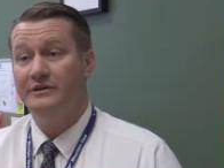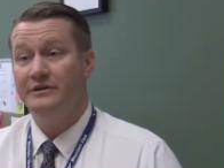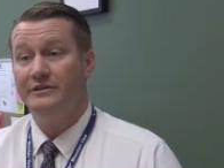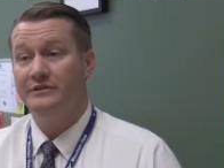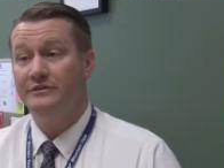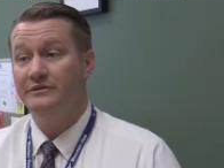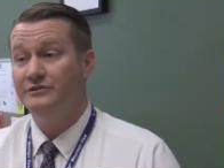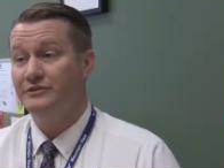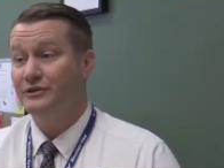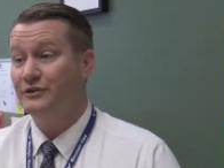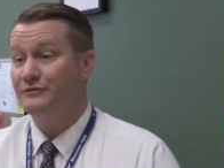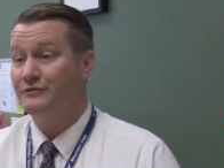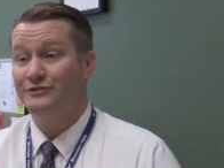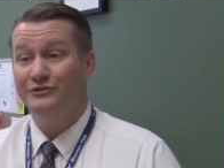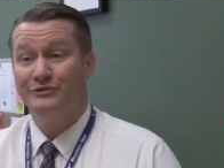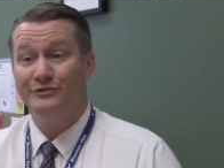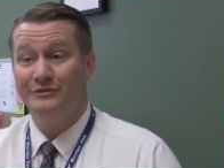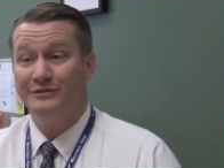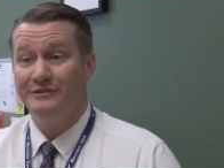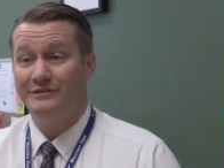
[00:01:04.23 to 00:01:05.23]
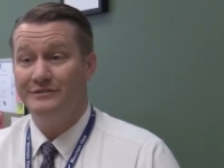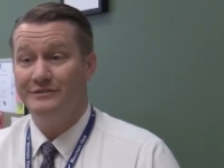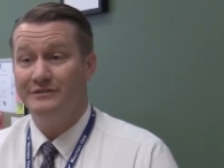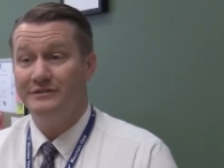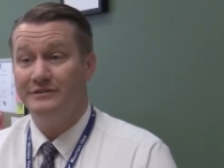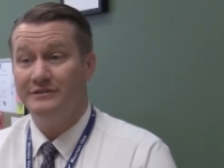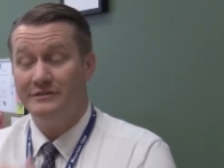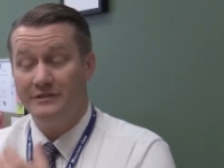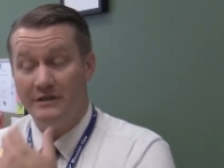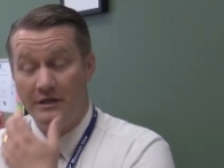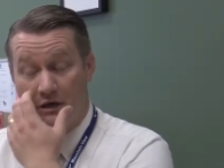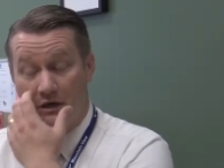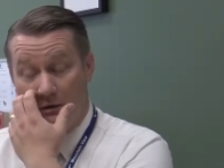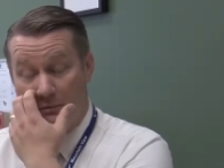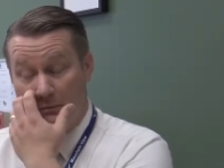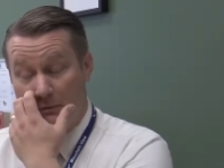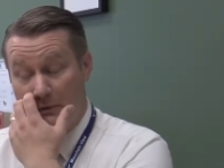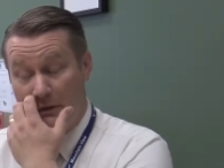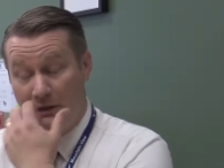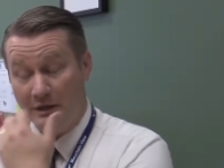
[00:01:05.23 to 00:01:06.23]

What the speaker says: to serve students and to help